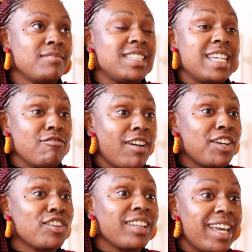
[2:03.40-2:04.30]

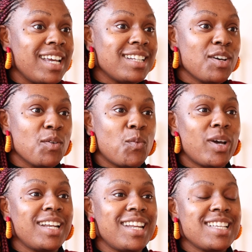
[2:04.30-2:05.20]
deregulate
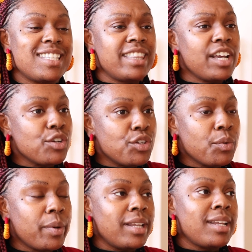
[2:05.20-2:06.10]
what it is that they're
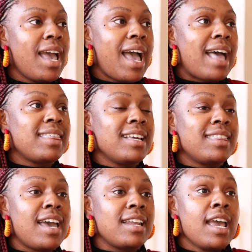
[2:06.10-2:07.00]
doing, I think
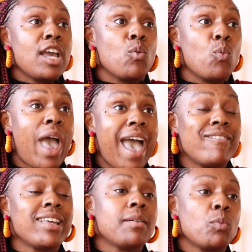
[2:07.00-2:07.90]
that
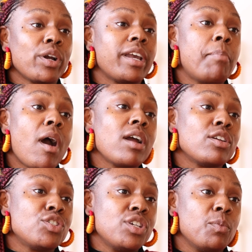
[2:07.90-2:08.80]
having them work in
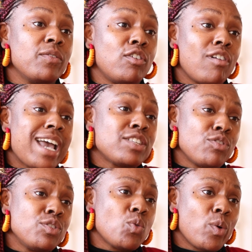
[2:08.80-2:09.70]
partnership with
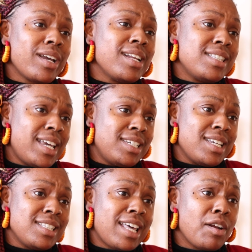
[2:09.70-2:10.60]
grassroots
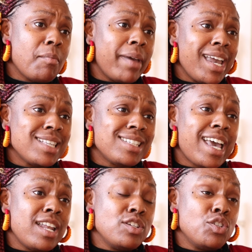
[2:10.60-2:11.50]
organizations that are based
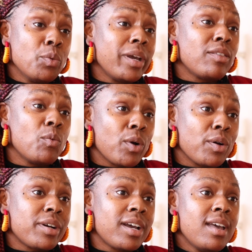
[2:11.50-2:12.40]
and doing the
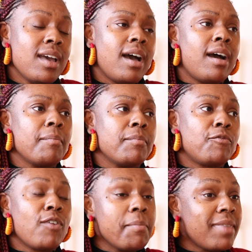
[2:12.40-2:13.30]
work
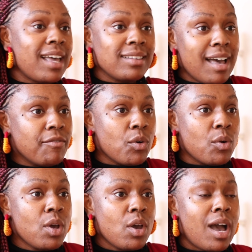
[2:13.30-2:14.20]
from that
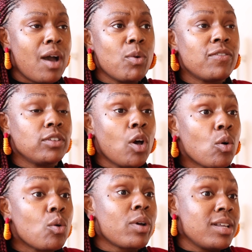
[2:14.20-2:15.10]
level with
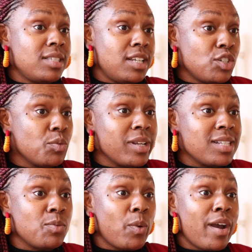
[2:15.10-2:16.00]
local
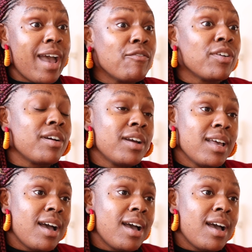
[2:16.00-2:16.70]
constituents wherever